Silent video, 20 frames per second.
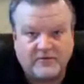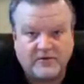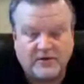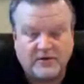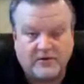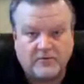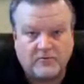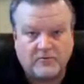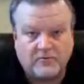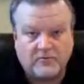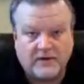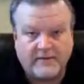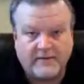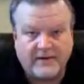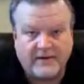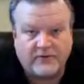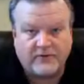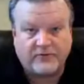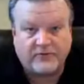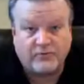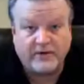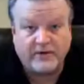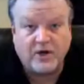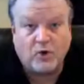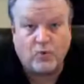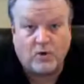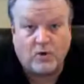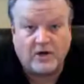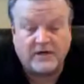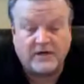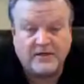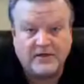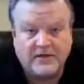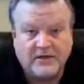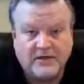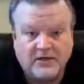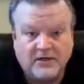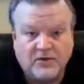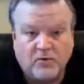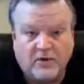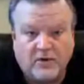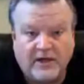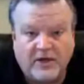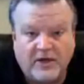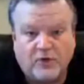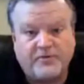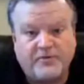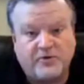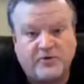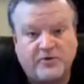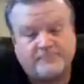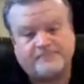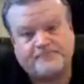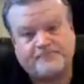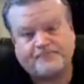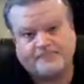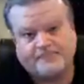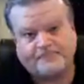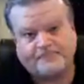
Rainmaker 301 will help you,